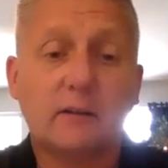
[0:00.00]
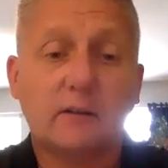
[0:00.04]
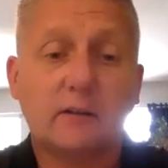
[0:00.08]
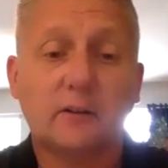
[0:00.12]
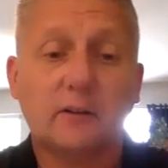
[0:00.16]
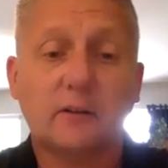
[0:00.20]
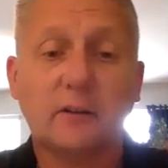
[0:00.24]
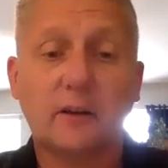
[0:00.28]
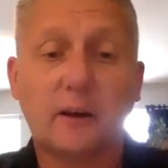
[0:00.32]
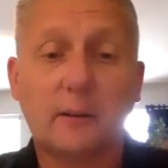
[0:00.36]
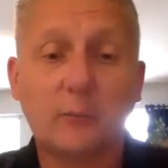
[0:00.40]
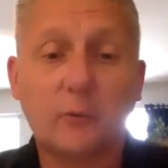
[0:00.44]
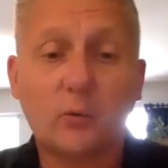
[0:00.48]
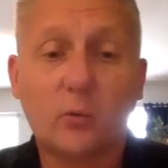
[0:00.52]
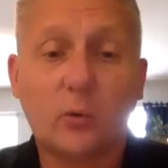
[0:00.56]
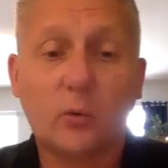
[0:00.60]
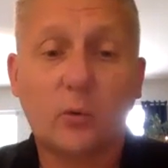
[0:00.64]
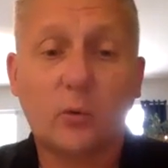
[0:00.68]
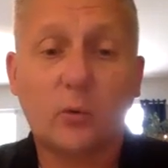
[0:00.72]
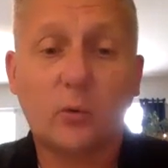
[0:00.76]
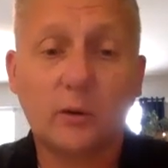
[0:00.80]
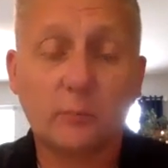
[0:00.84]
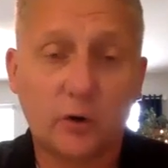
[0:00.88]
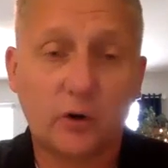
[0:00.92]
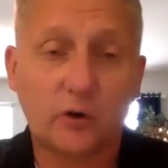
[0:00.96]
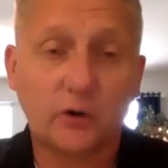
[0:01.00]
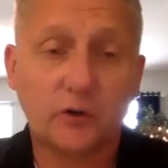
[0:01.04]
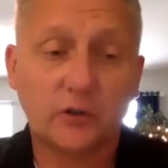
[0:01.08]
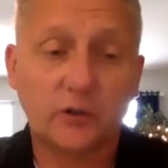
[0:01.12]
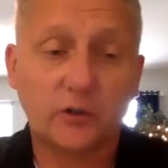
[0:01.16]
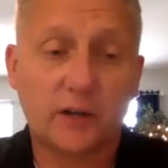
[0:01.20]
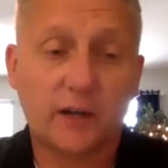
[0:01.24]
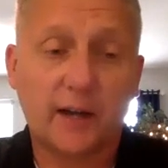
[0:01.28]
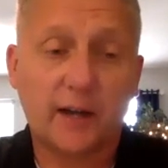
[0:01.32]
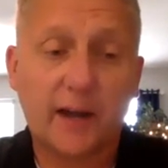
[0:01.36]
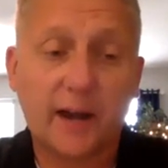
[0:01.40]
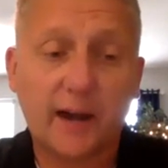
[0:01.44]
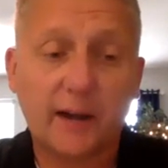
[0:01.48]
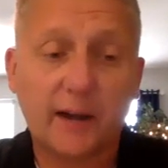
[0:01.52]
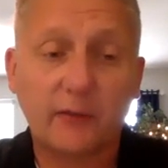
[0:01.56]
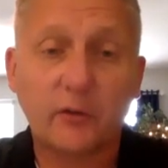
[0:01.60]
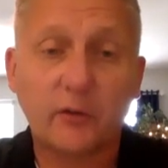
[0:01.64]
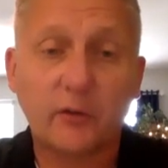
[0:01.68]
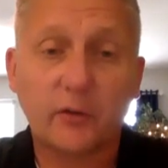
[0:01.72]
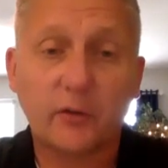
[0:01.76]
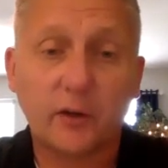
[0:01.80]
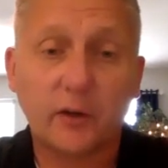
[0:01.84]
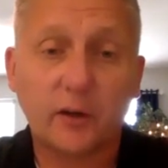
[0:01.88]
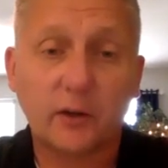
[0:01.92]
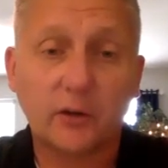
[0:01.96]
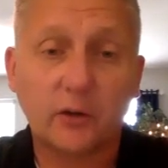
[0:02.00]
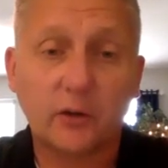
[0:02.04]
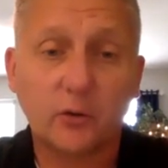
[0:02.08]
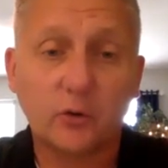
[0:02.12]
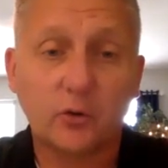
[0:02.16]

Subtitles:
number one person at everything you